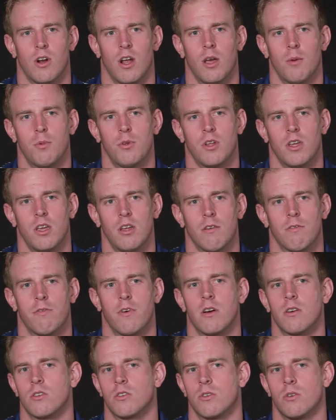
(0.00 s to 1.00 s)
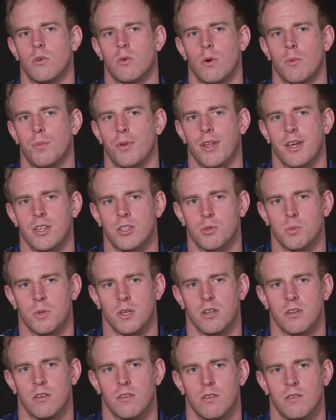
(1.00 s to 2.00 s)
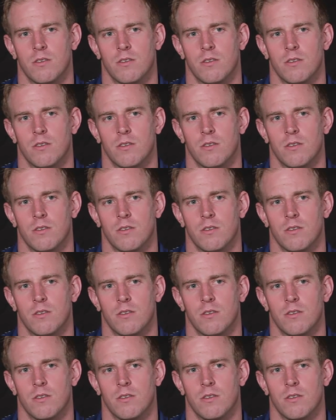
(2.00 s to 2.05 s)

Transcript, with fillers: able to get a functional replacement